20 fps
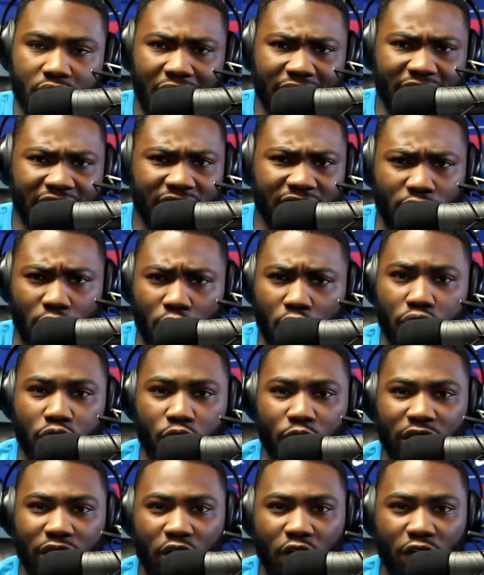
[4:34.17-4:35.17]
I think, the
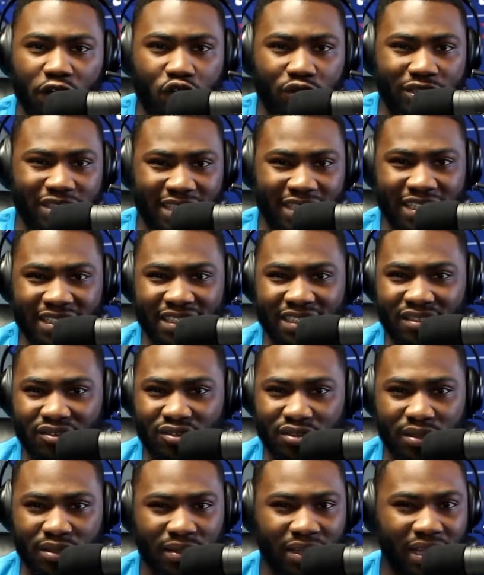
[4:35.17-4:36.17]
03-04 season
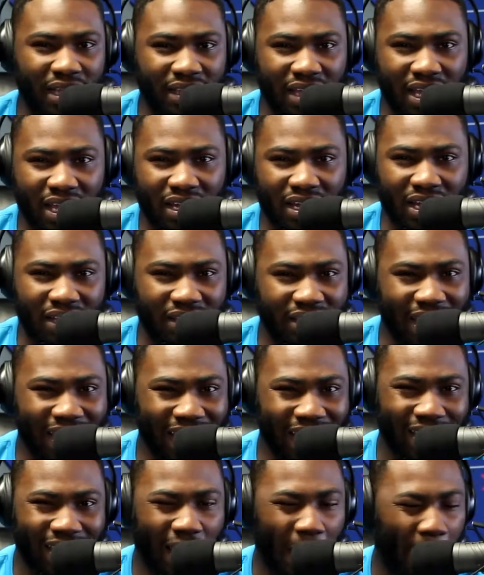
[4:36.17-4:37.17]
or something like that. I
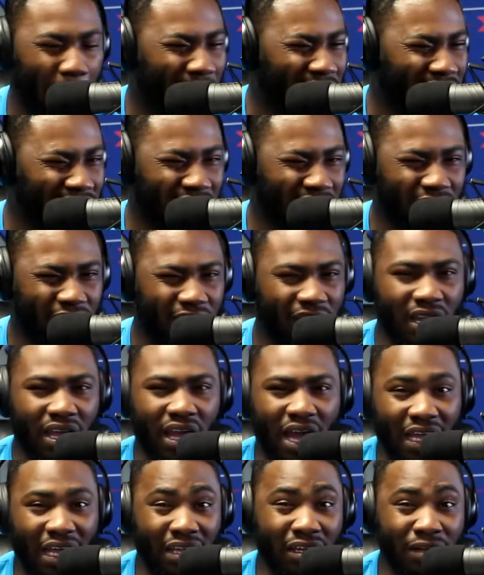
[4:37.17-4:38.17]
believe.
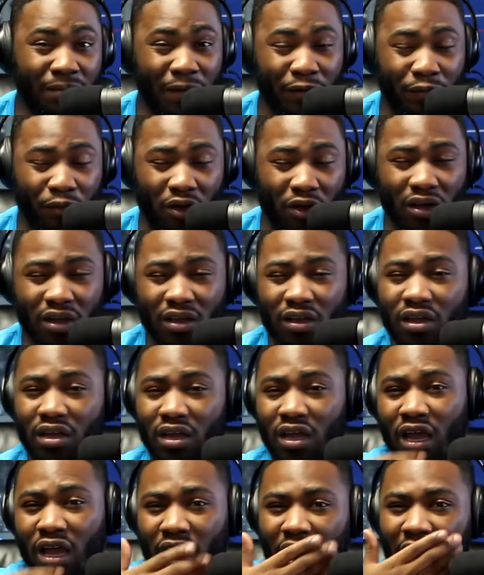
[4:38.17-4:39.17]
I could be wrong.
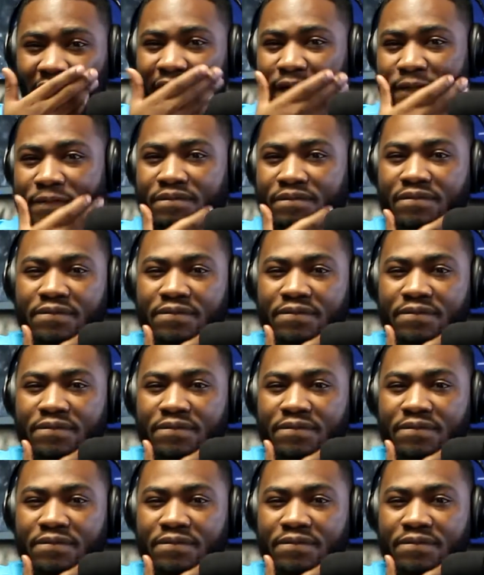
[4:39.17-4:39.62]
How